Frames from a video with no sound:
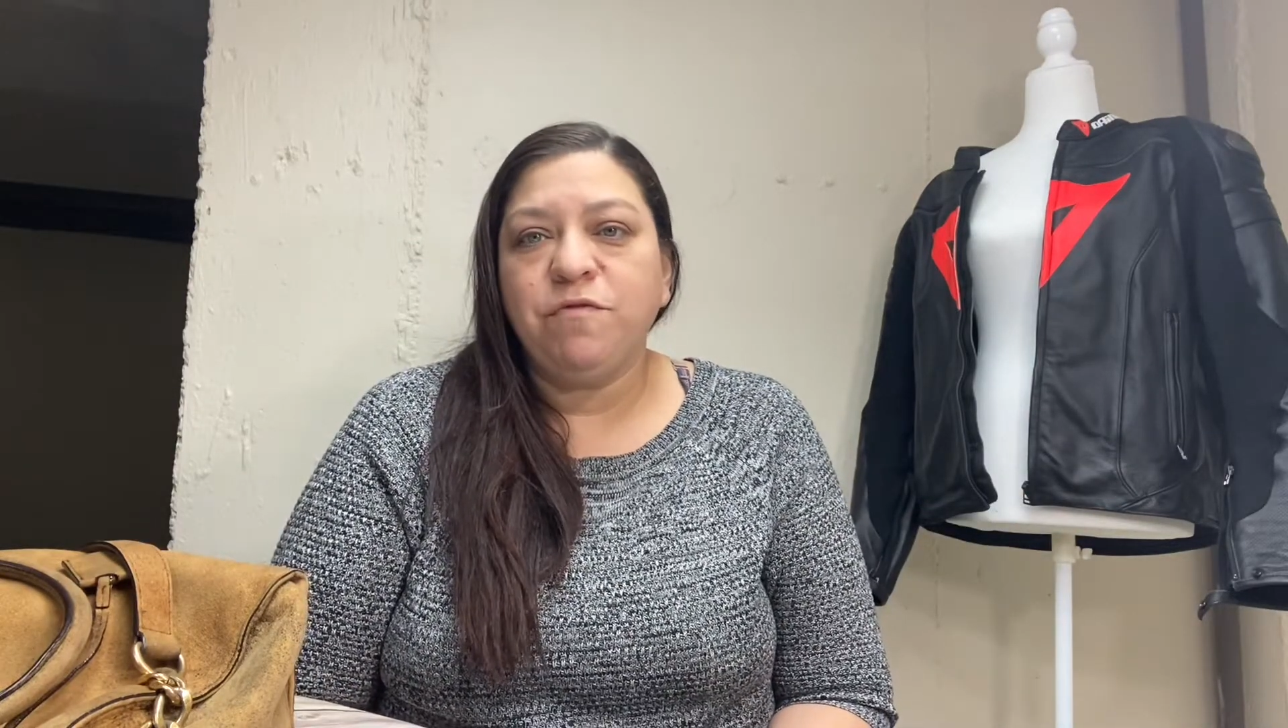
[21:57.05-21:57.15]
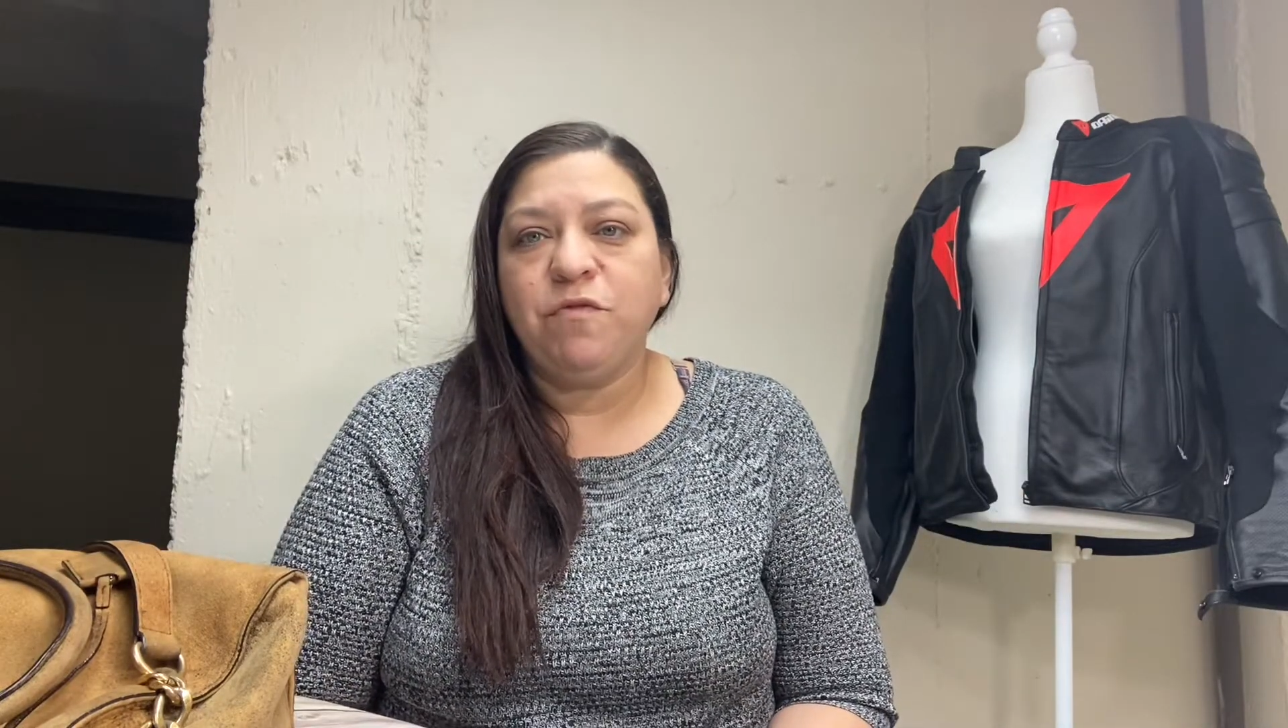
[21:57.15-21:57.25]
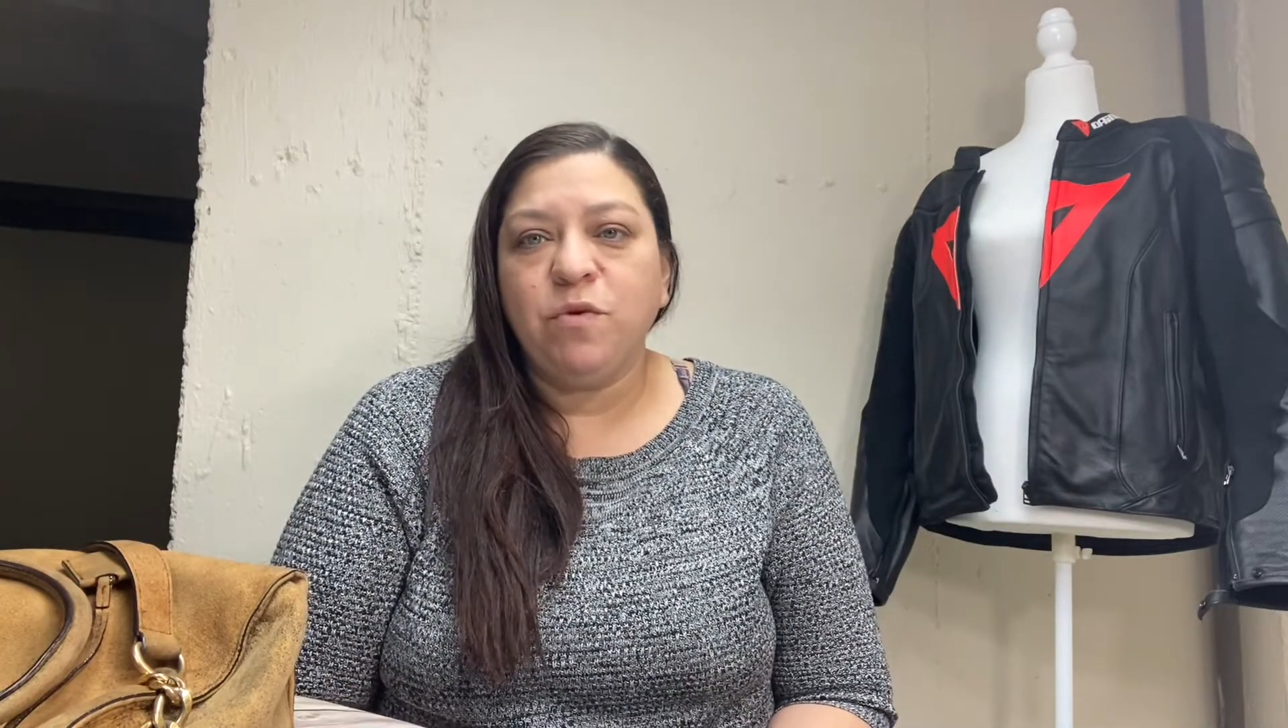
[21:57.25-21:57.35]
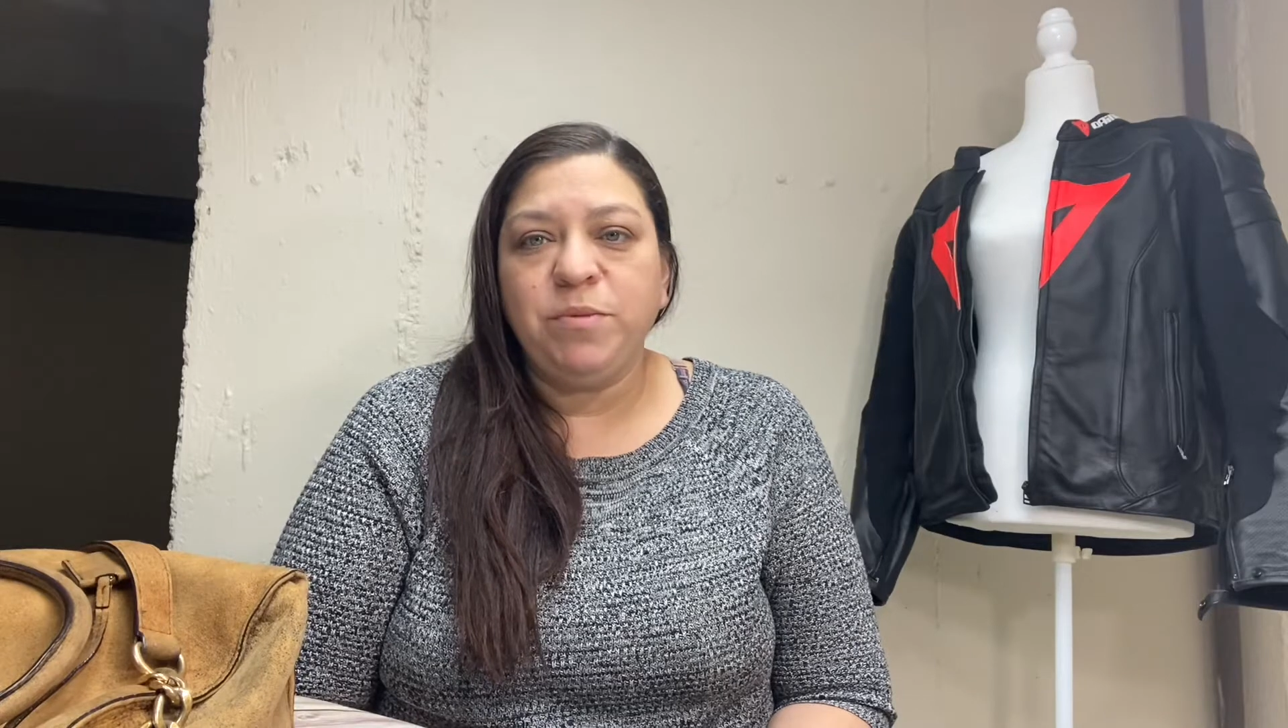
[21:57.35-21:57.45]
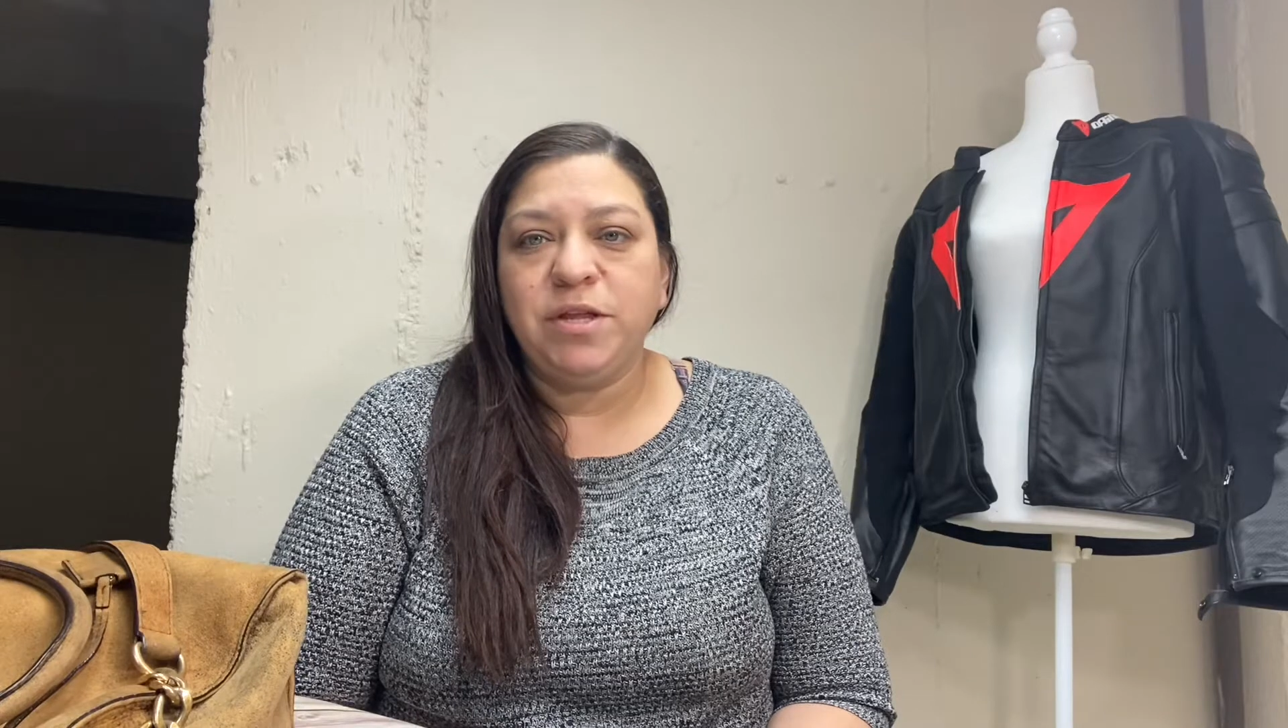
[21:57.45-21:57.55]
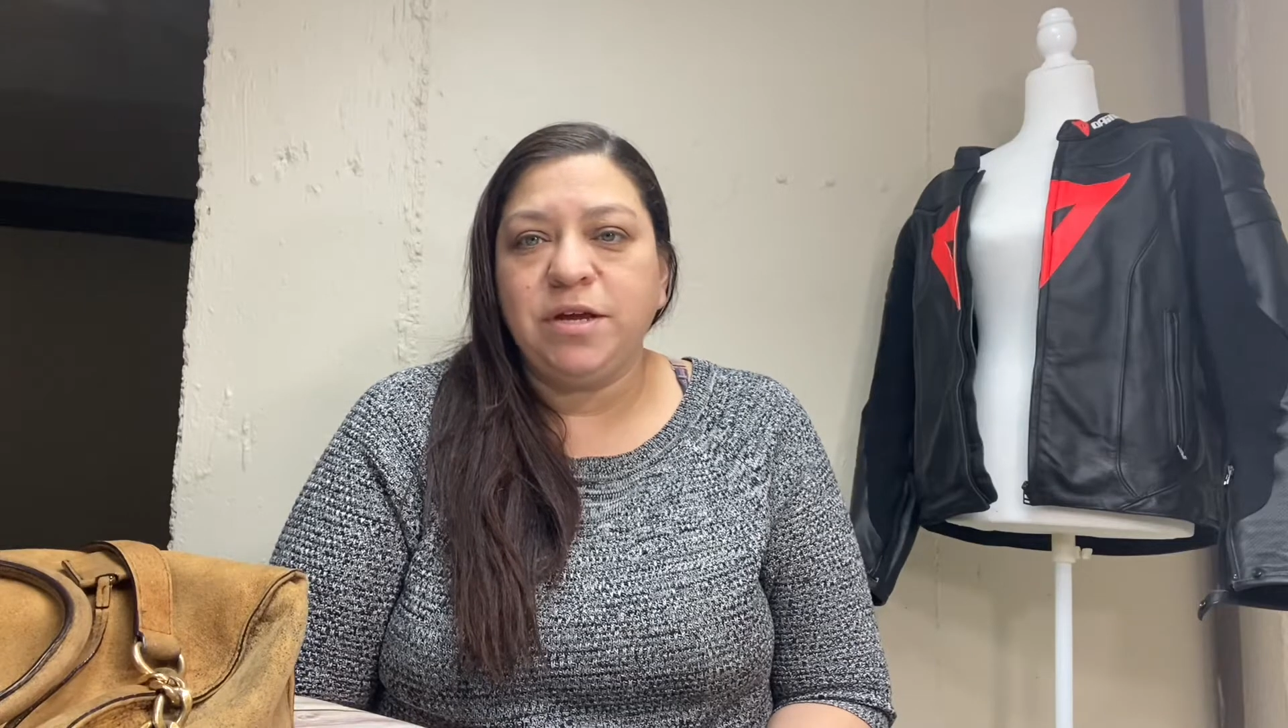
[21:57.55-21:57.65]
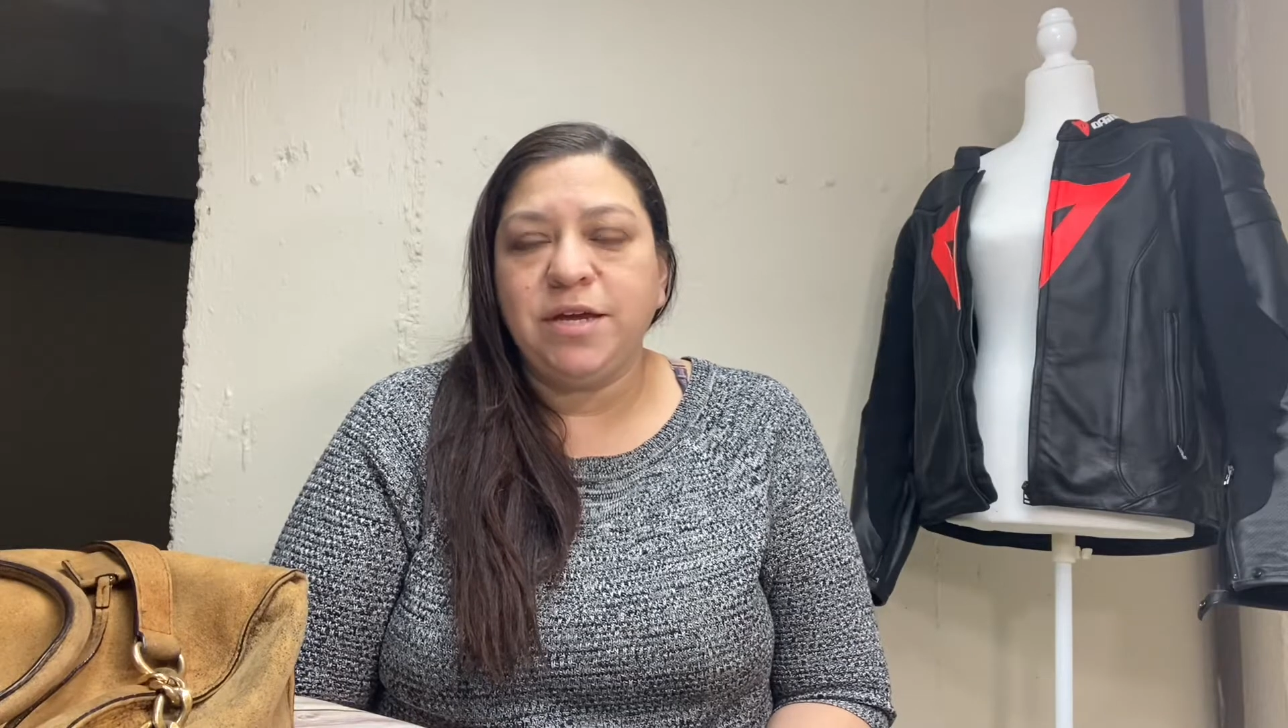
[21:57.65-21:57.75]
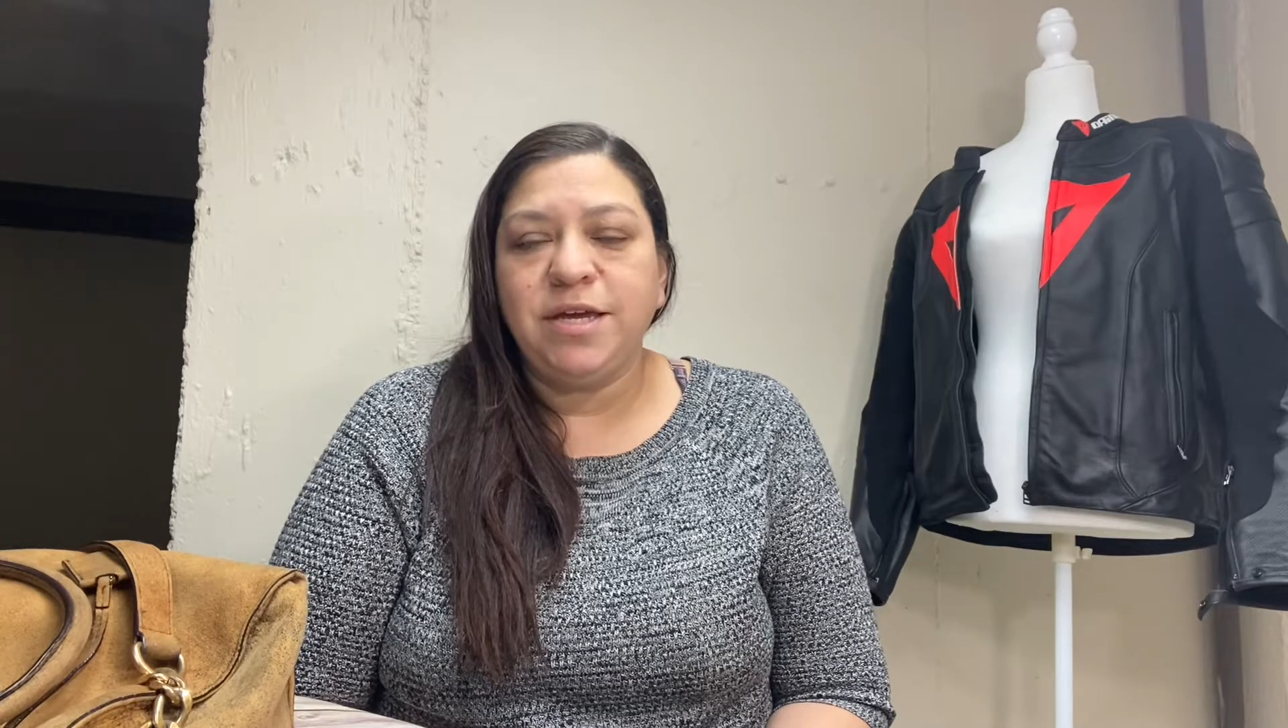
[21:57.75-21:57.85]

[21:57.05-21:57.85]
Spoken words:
formula.